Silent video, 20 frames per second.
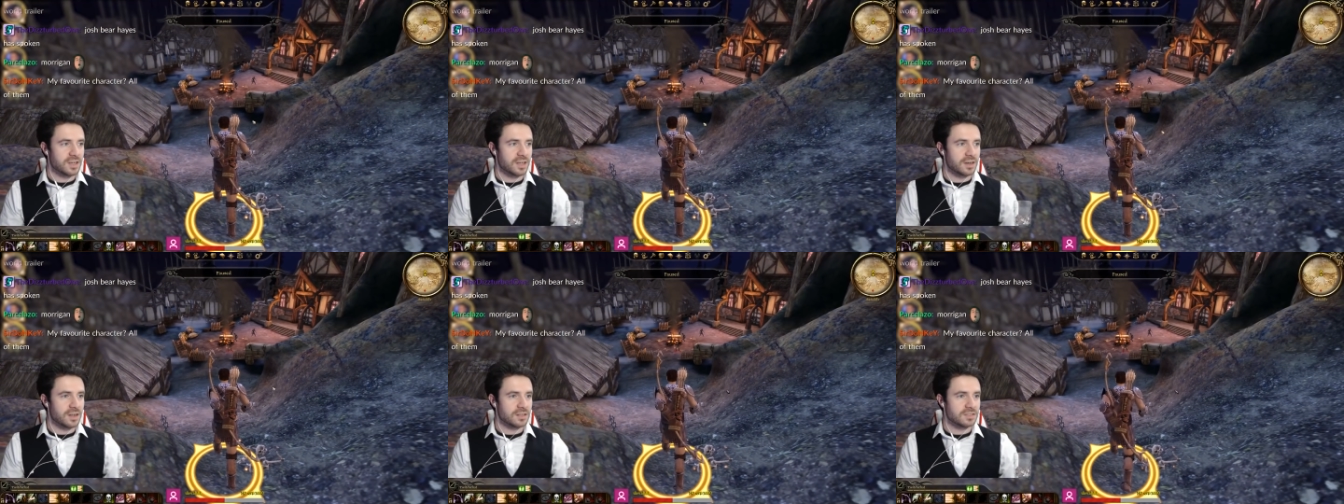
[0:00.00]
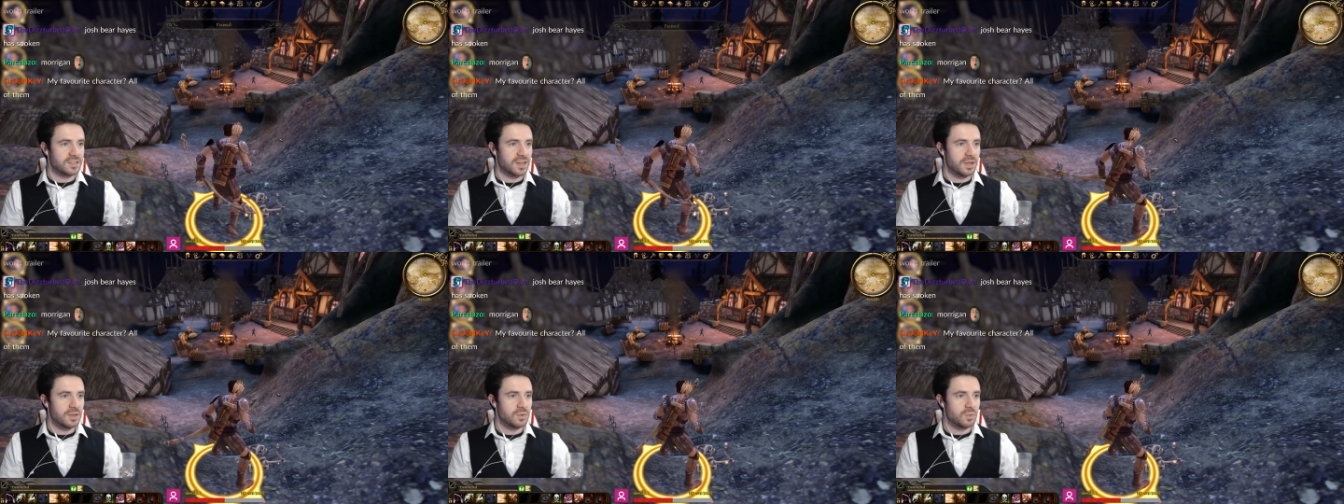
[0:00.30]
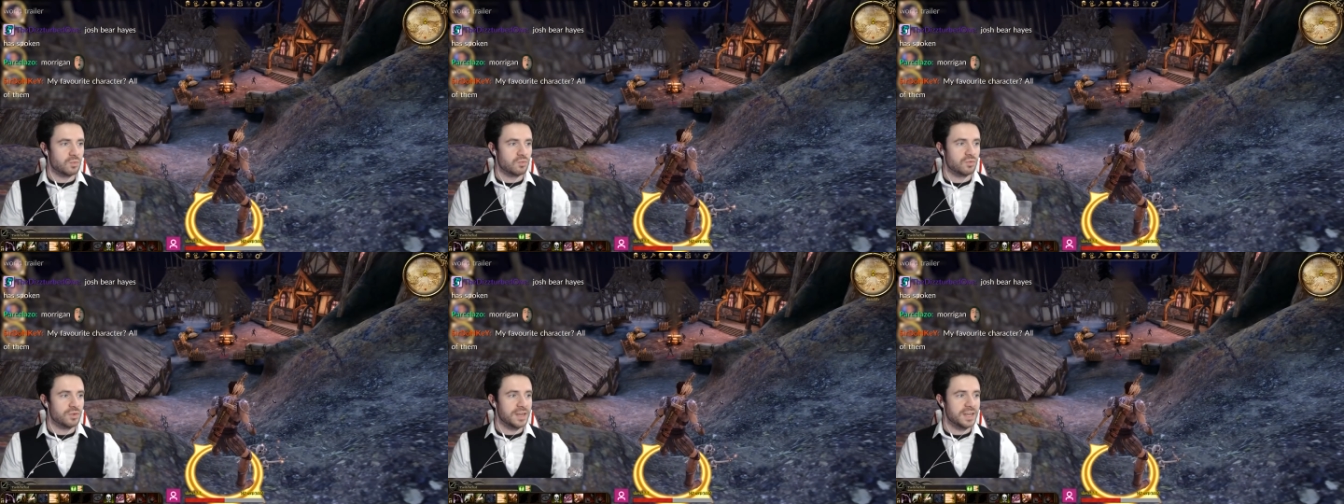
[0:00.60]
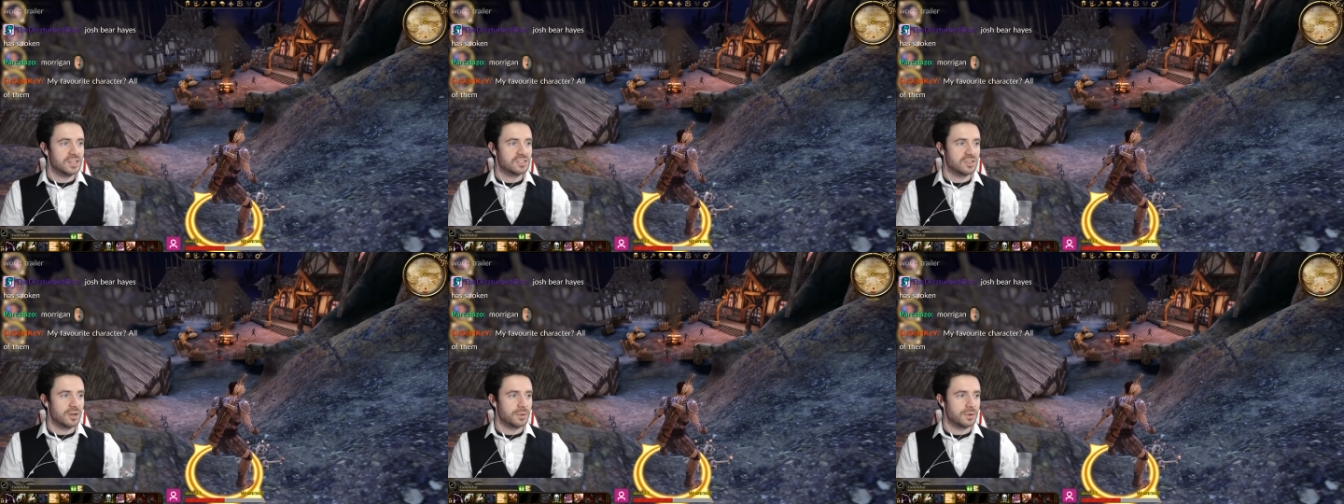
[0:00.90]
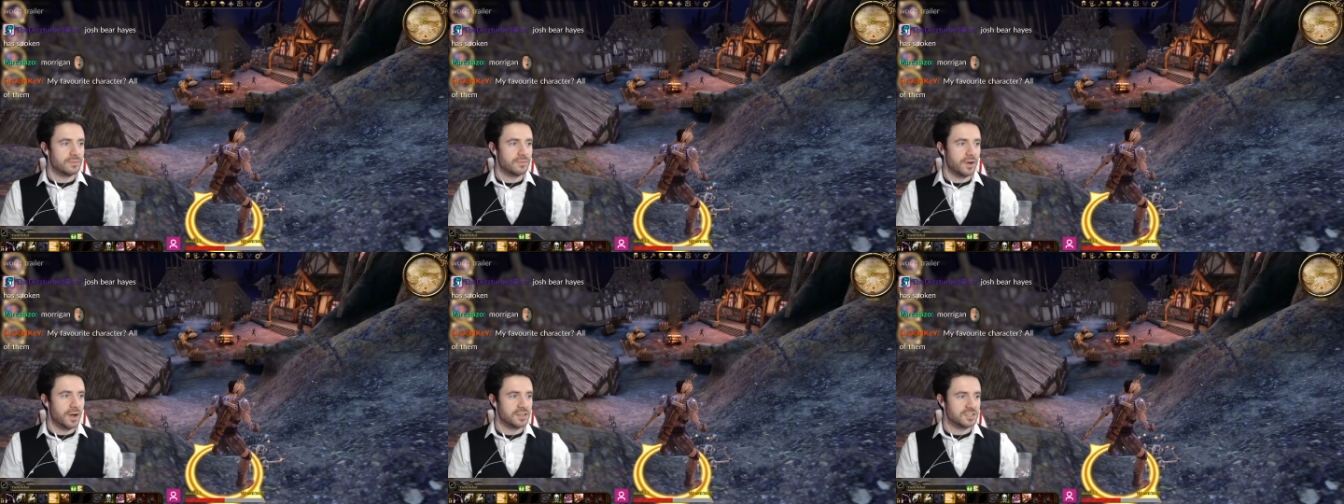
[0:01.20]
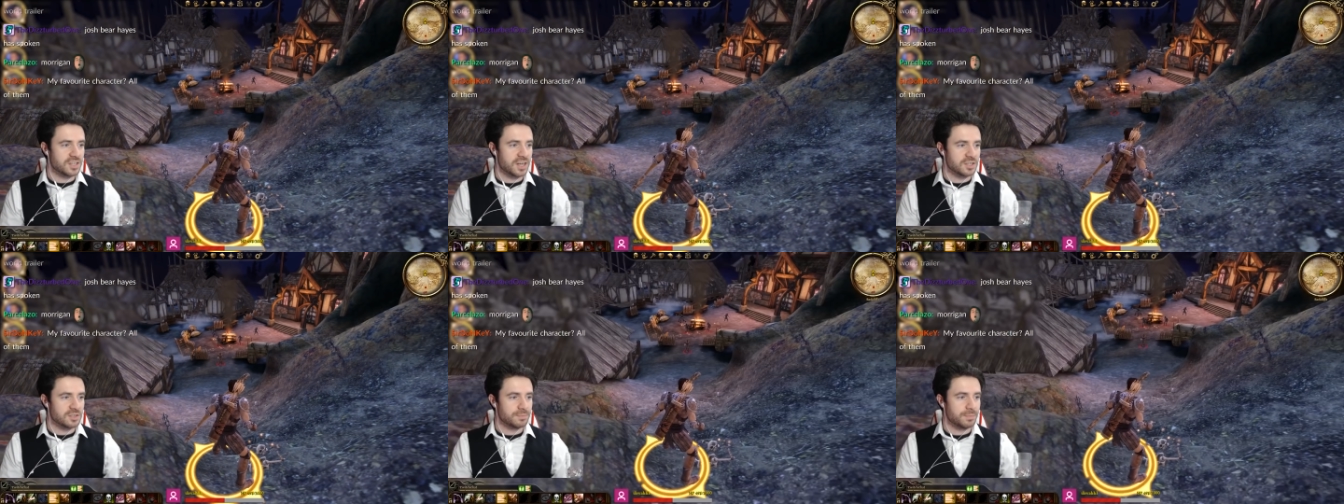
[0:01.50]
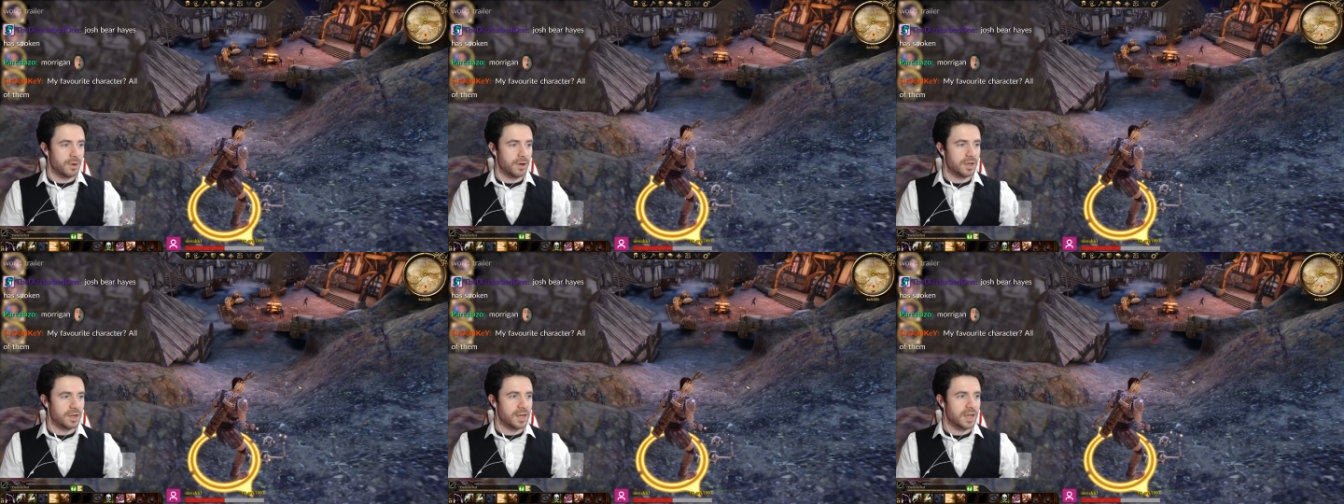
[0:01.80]
and I'll tell you the reason I would advise against
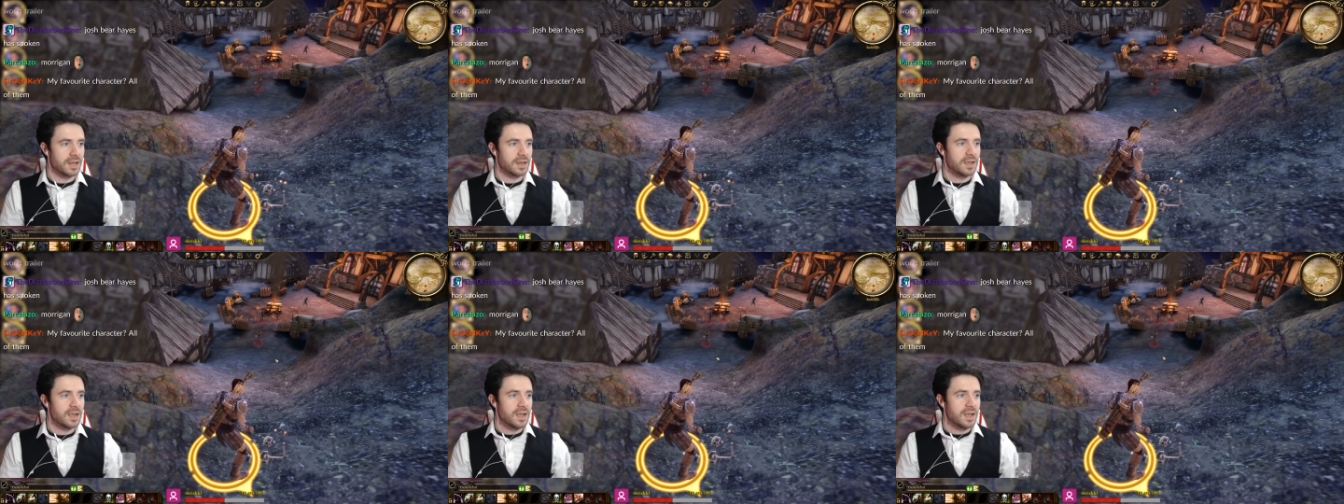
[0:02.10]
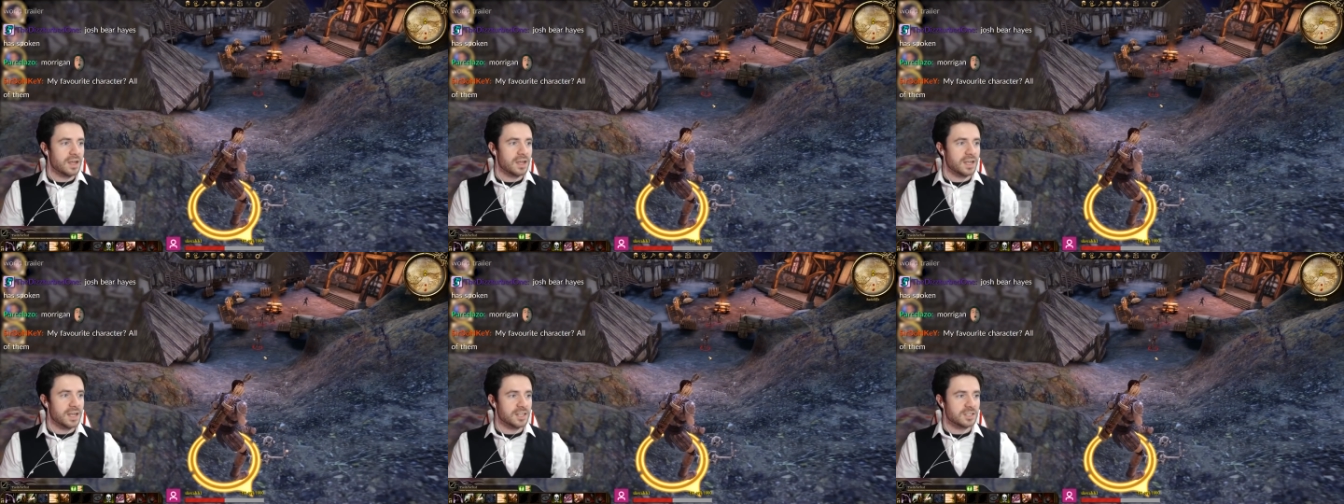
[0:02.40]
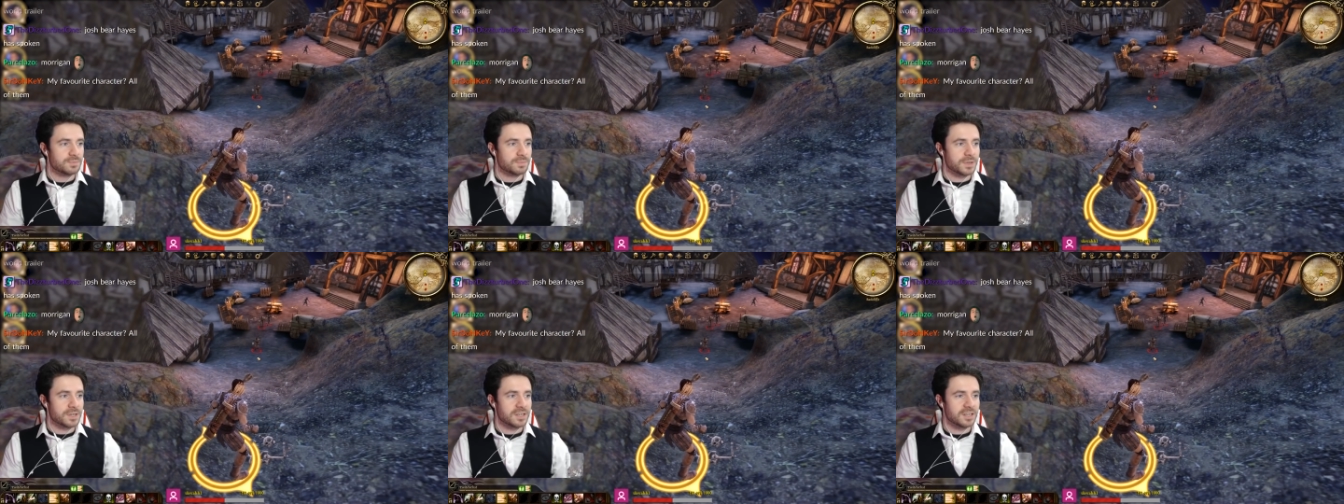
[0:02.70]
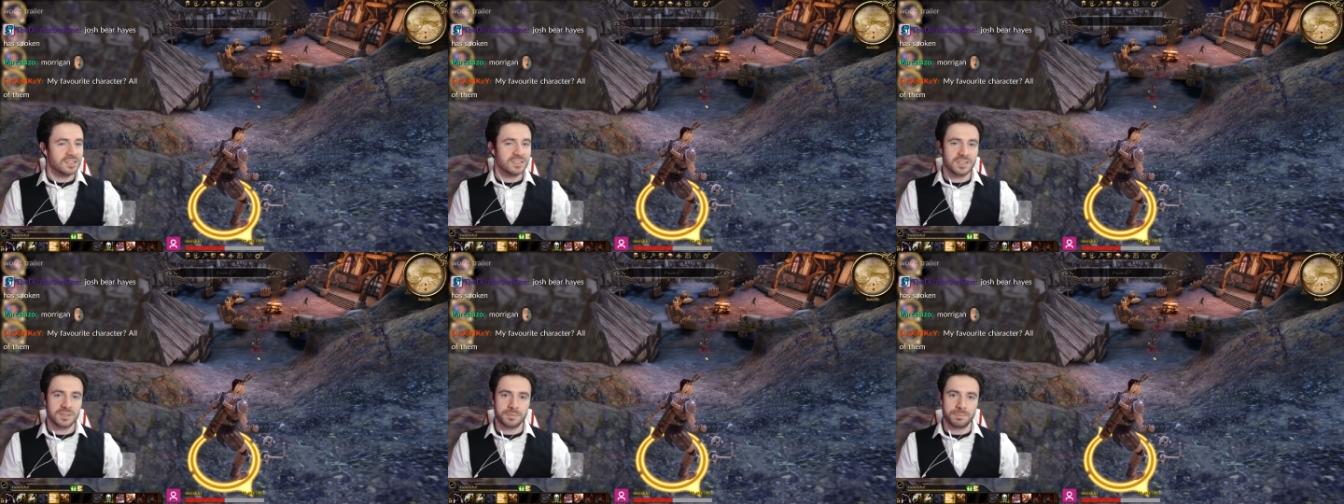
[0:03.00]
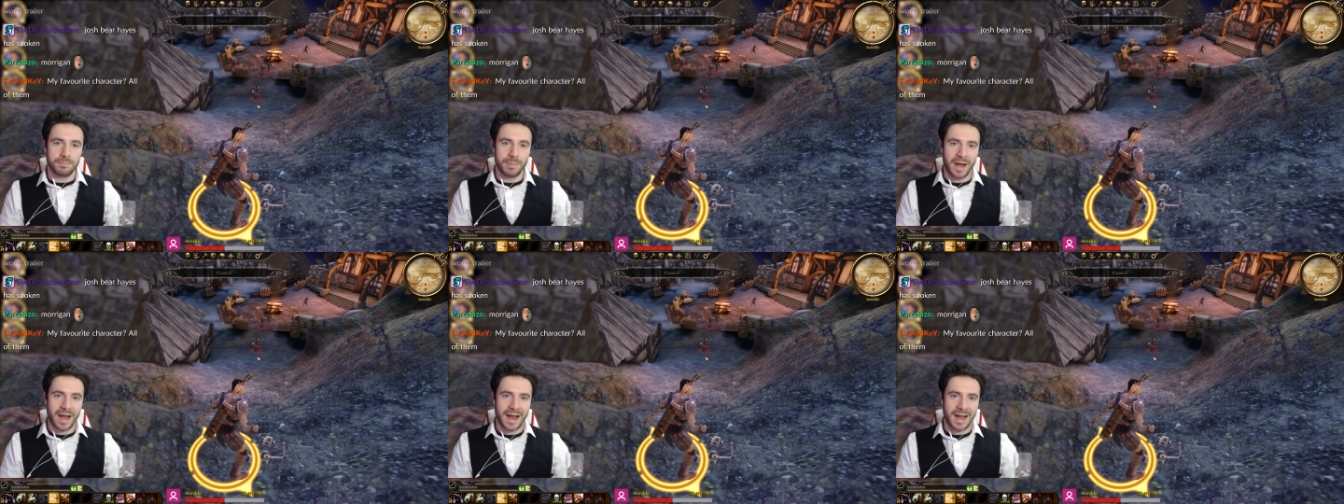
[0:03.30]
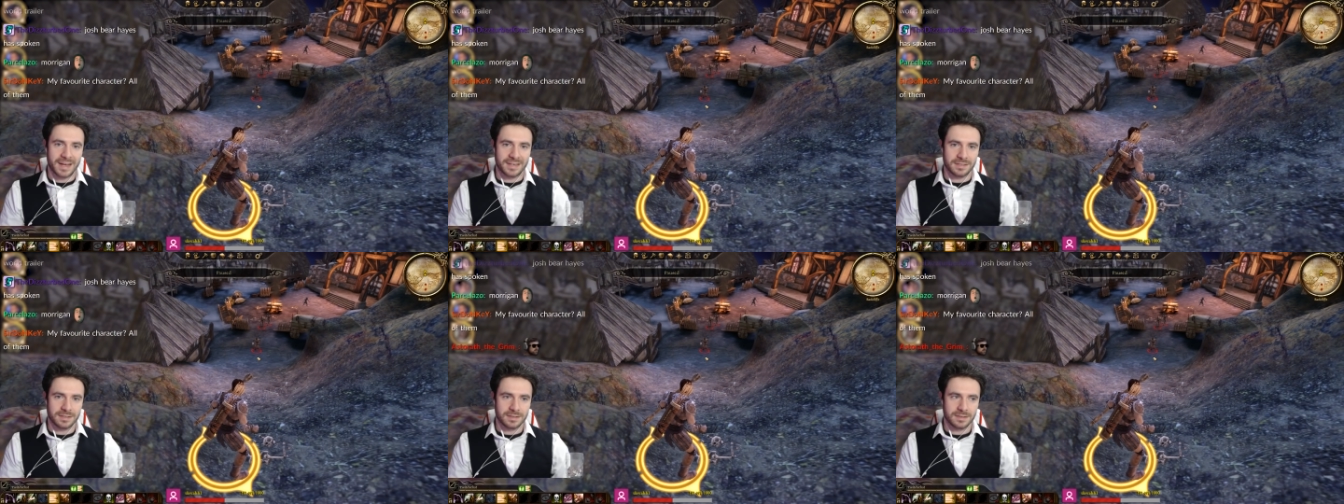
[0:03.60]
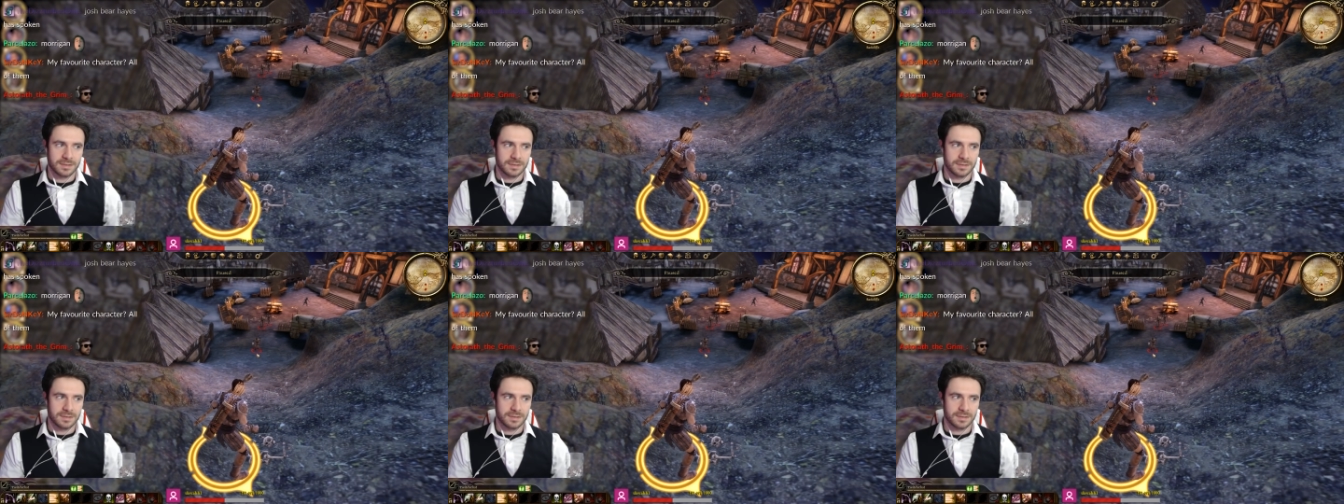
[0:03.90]
buying it. It's because it's bad.